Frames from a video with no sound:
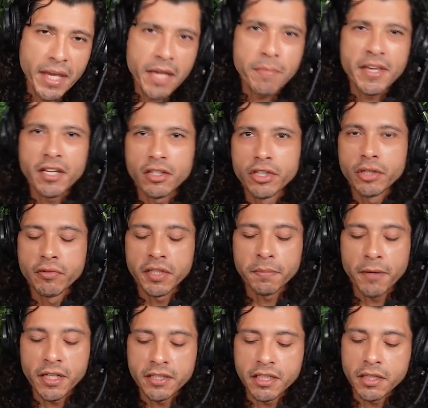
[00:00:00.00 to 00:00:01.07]
maybe a
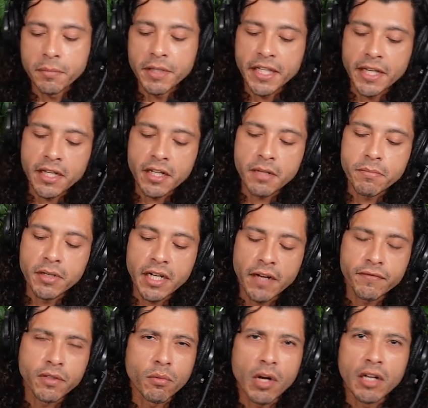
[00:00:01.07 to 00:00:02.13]
good response at the beginning,
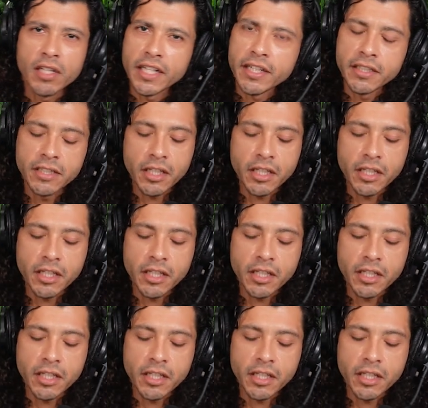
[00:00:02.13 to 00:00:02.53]
but after a while,